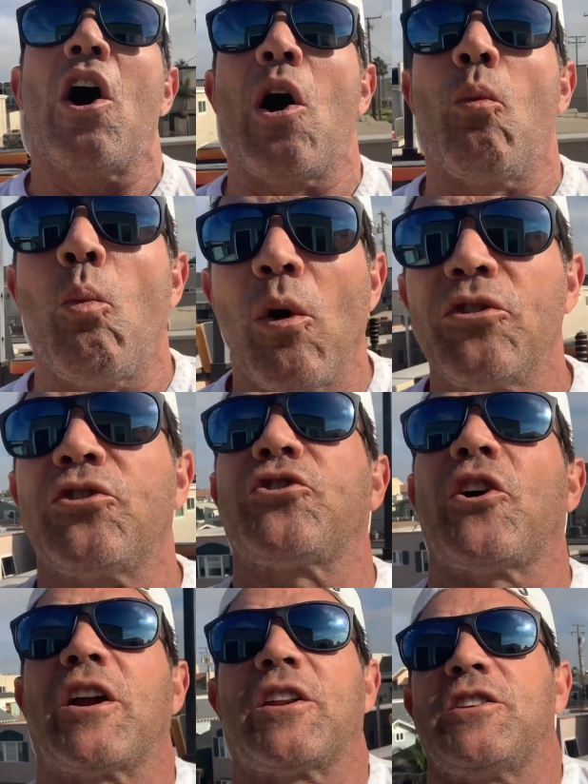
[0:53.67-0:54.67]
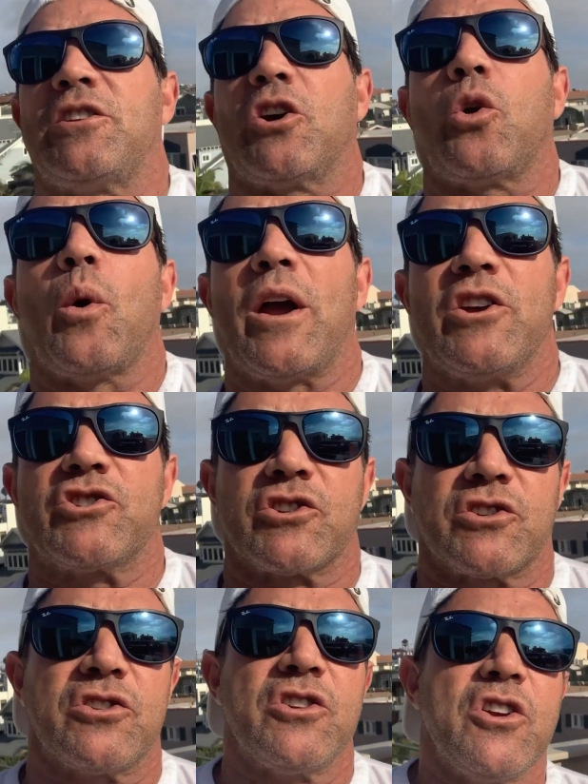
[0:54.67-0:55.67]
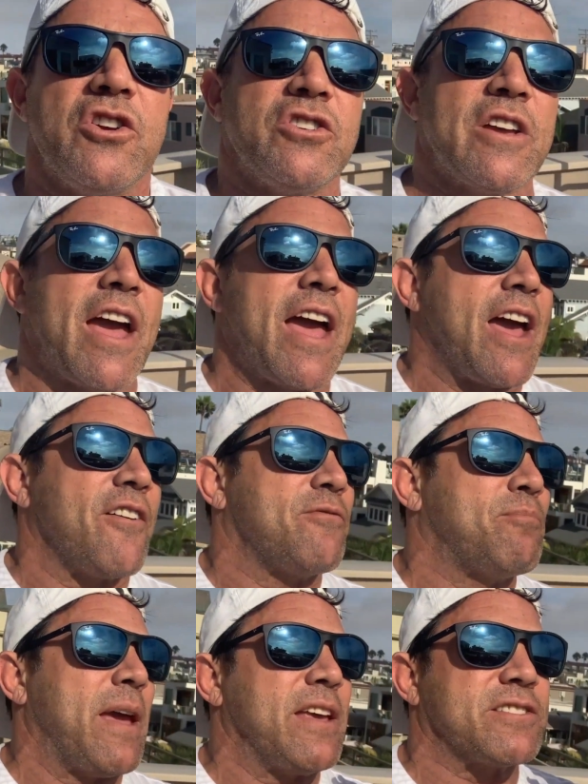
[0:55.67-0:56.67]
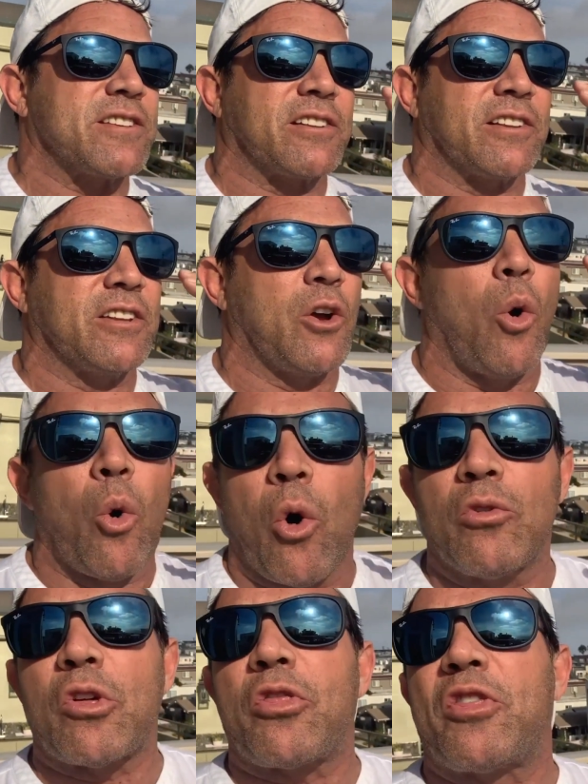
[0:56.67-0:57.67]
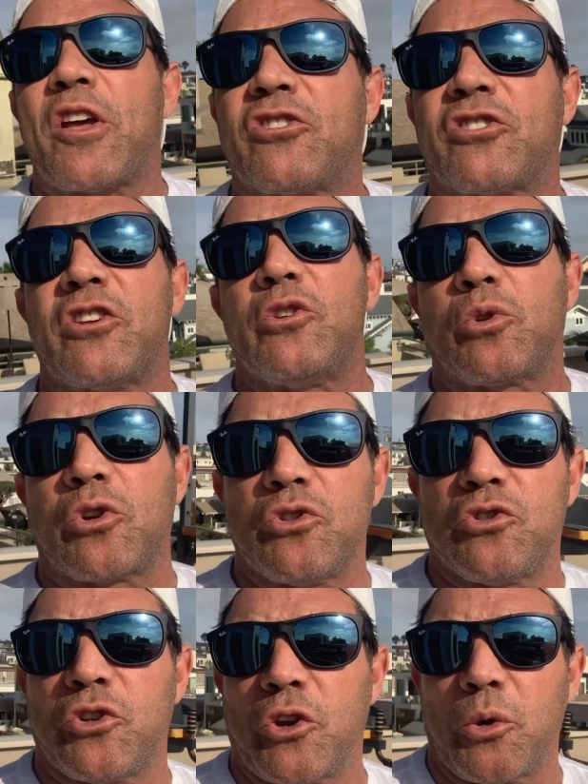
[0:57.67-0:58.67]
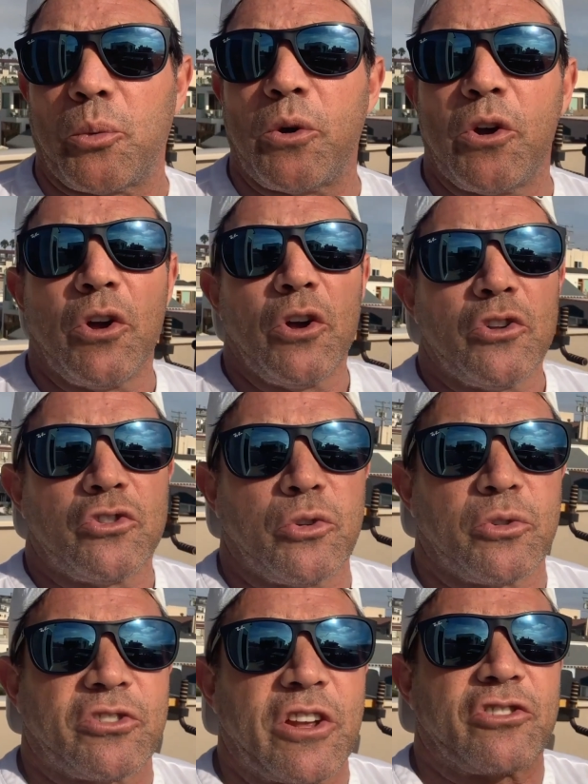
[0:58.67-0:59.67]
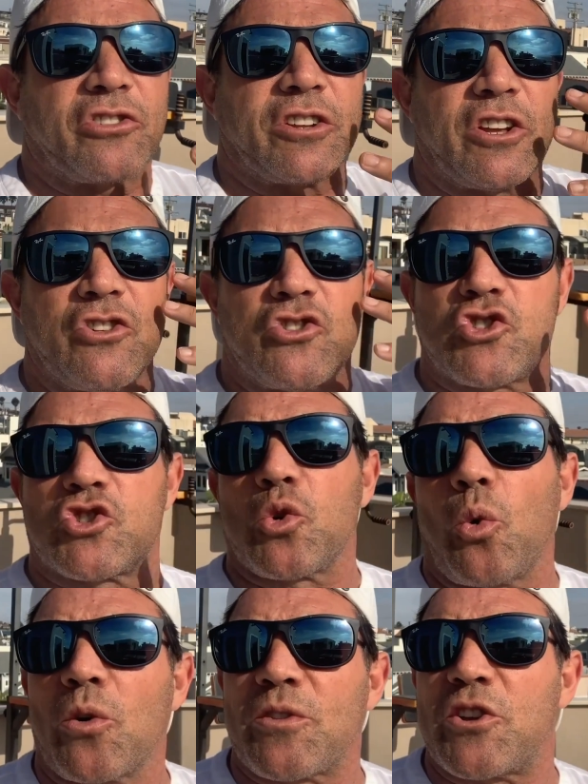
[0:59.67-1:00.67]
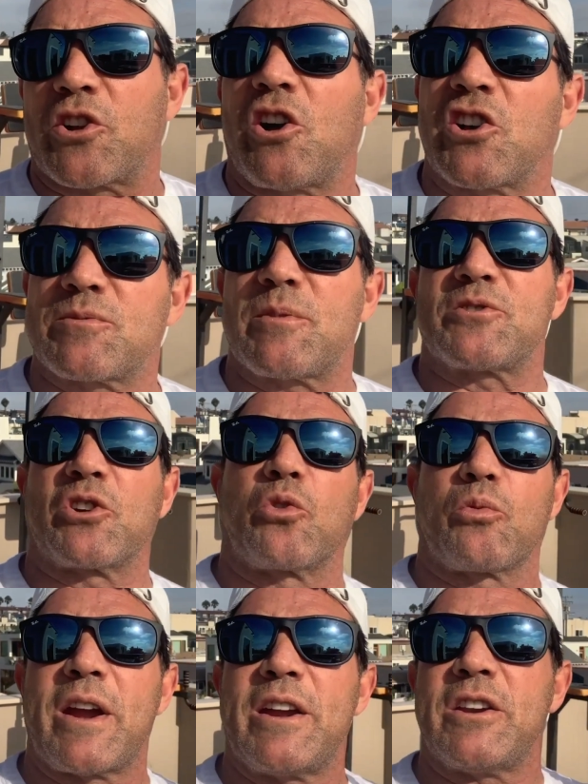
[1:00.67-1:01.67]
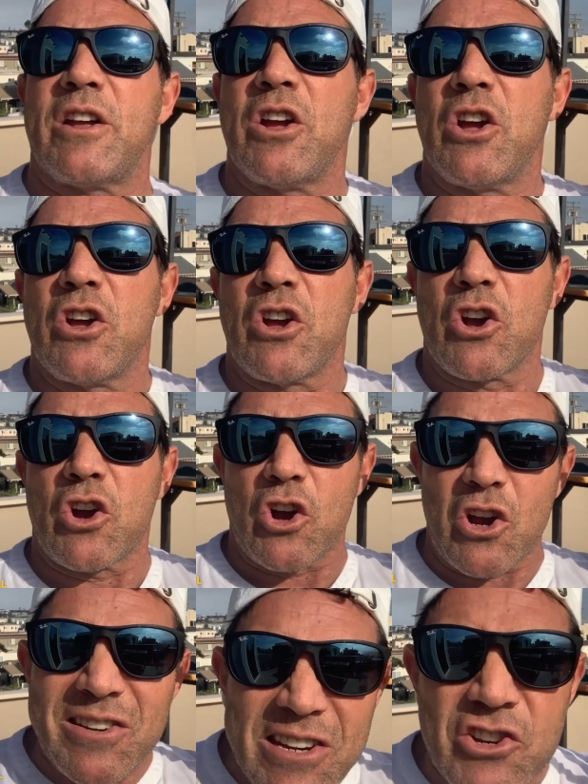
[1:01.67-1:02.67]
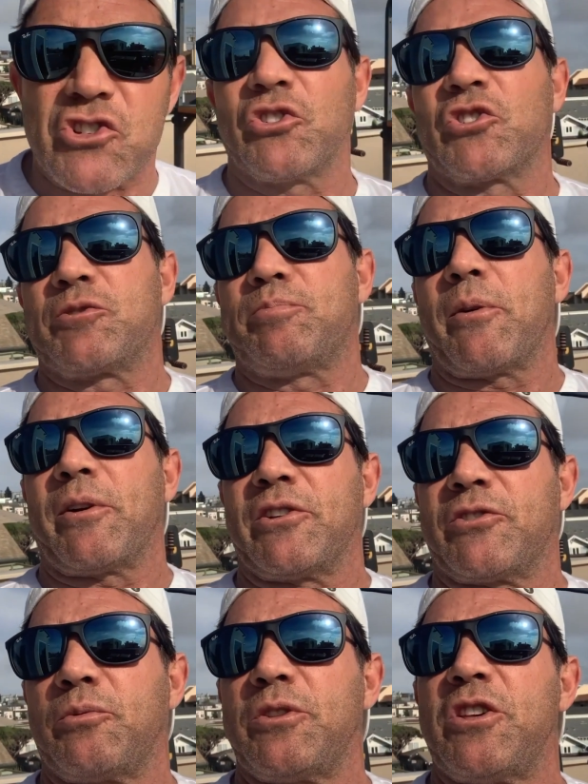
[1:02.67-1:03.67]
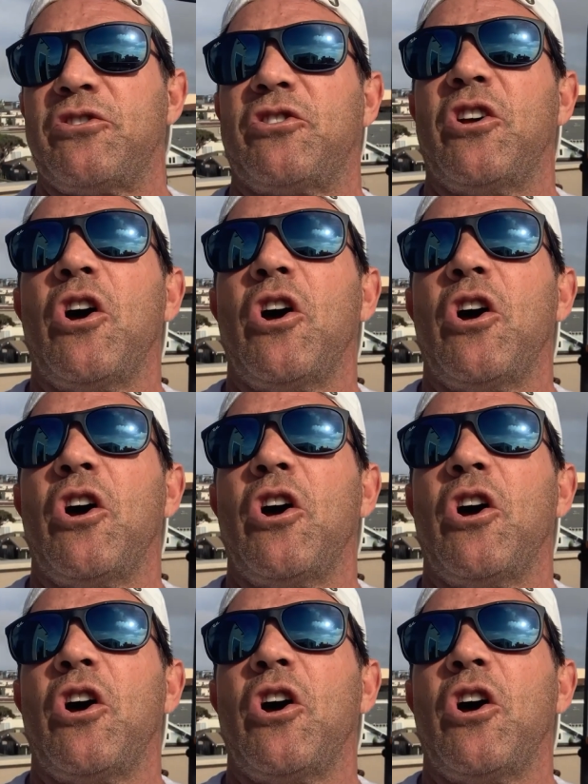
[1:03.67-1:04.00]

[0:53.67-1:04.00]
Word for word: On one side of the equation, you have basically all the things that you can do to essentially ensure that your customer has a great initial experience with his